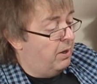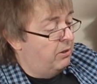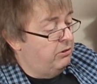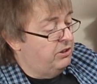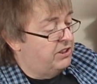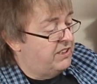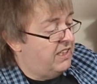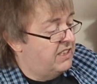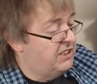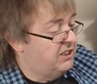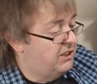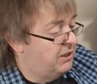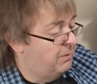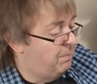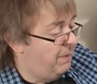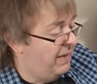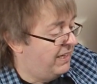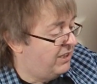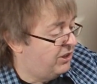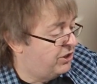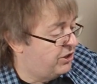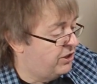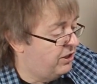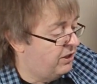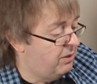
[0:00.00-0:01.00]
processed the
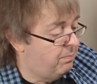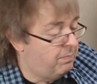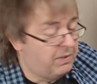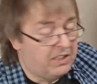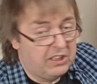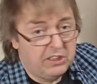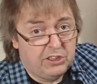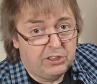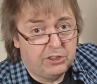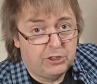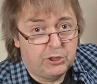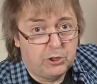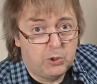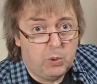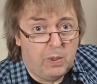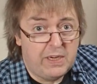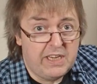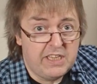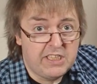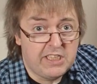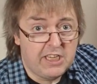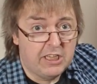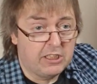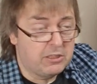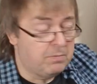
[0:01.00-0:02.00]
picture because it's
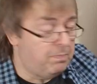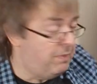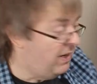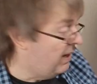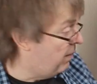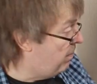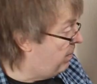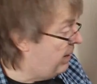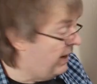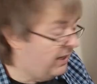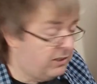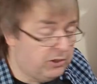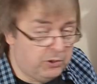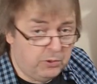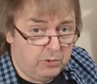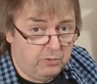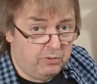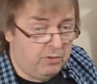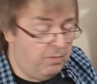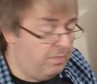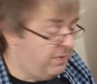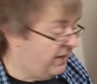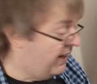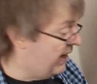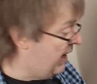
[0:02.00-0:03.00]
26 megapixel
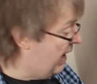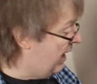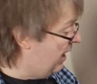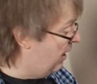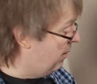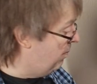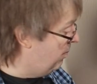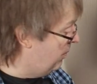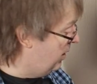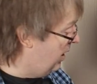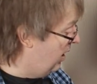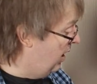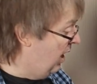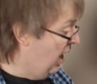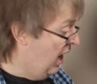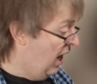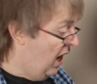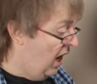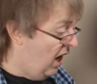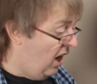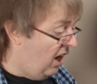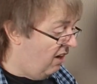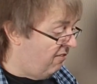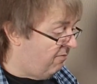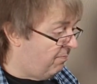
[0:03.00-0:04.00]
from the camera.
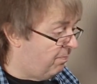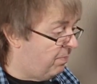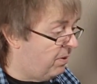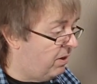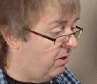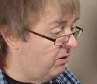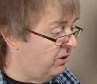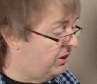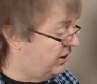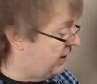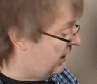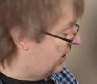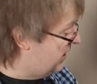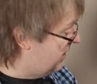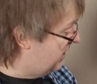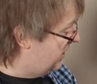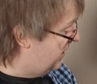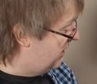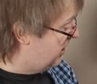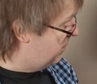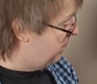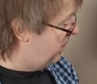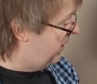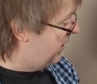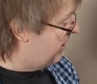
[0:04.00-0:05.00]
I've processed
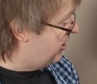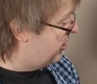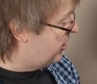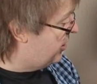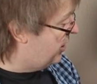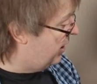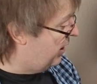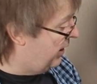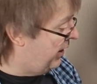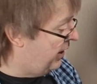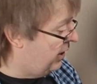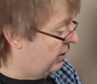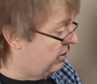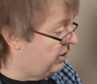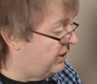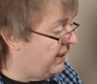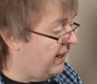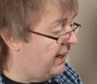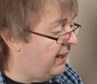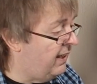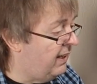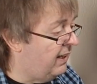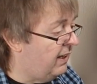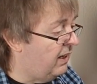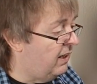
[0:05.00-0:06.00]
this picture
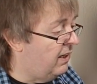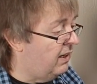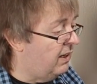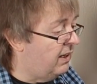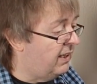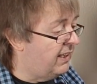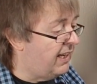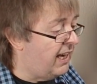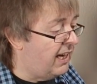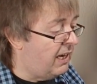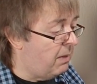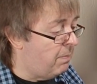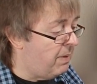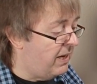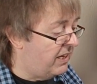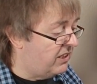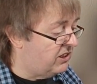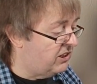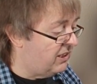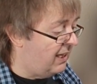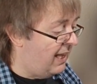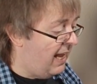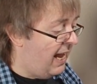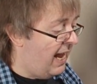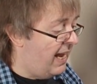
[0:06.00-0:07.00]
using
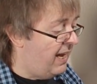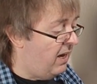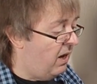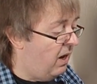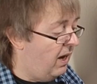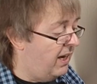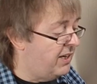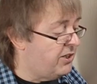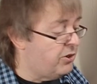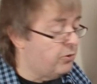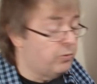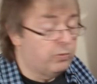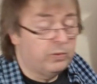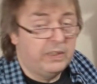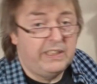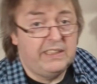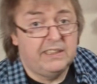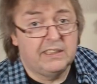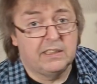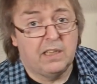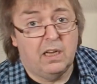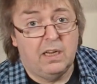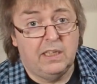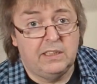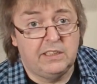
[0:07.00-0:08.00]
Gigapixel AI to
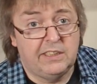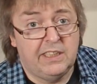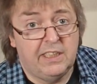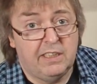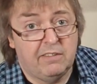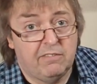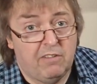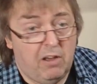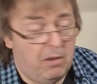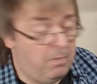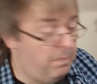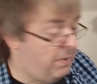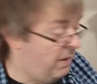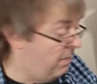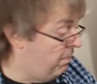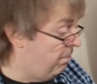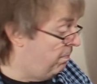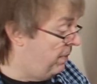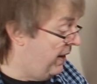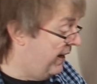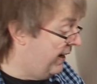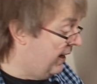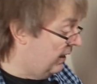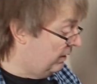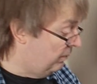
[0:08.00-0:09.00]
resize it a bit
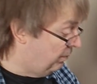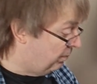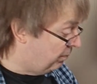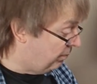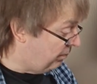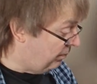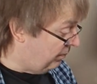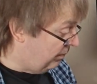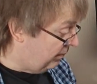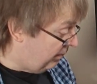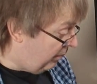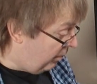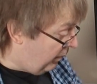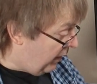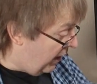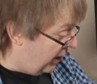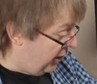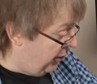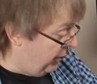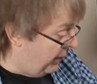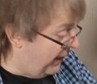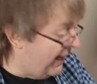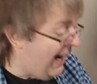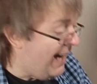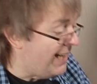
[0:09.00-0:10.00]
bigger.
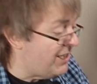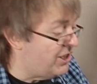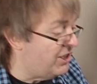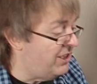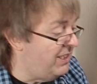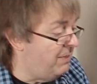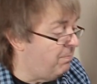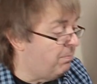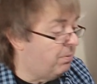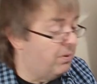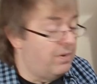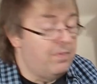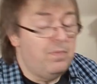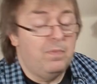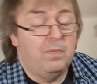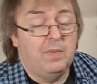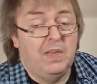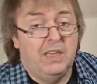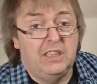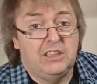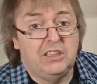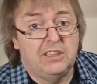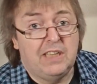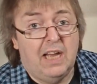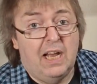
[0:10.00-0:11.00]
You could actually print
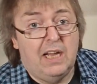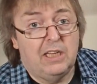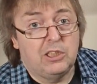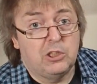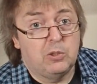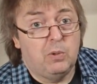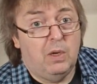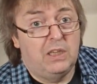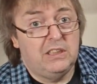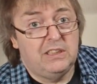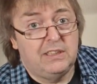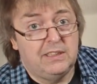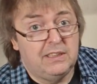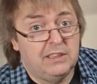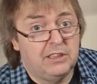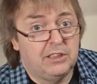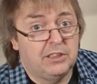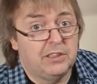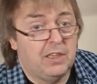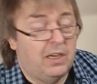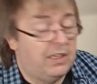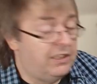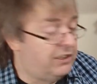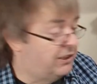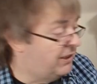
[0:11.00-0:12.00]
this at twice this
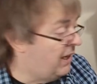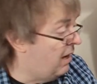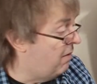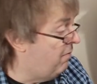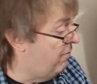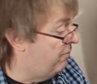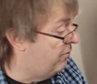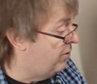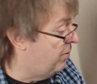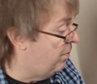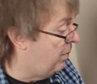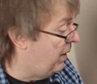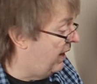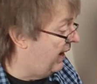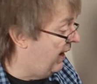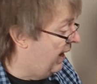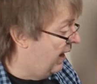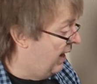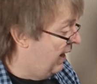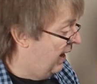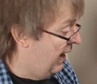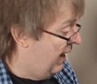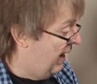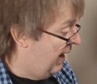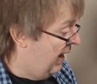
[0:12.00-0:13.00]
size comfortably.
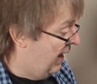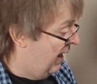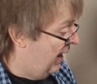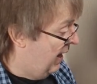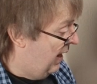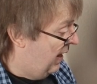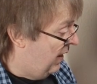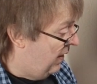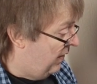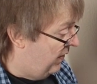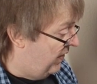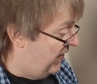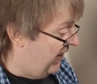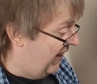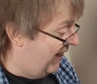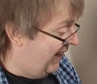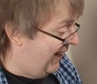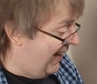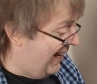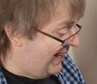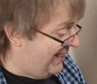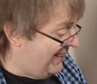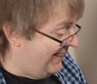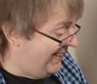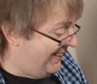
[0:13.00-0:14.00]
The
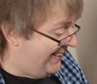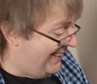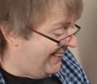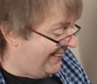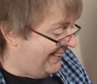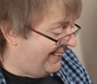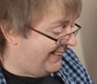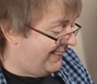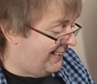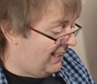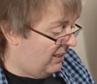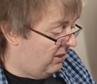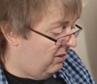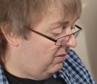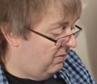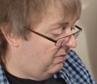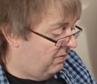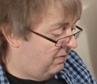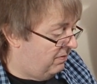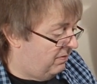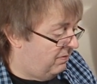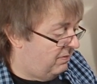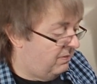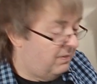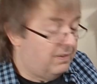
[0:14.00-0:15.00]
lens
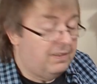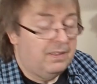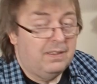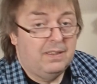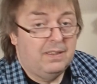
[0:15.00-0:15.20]
itself,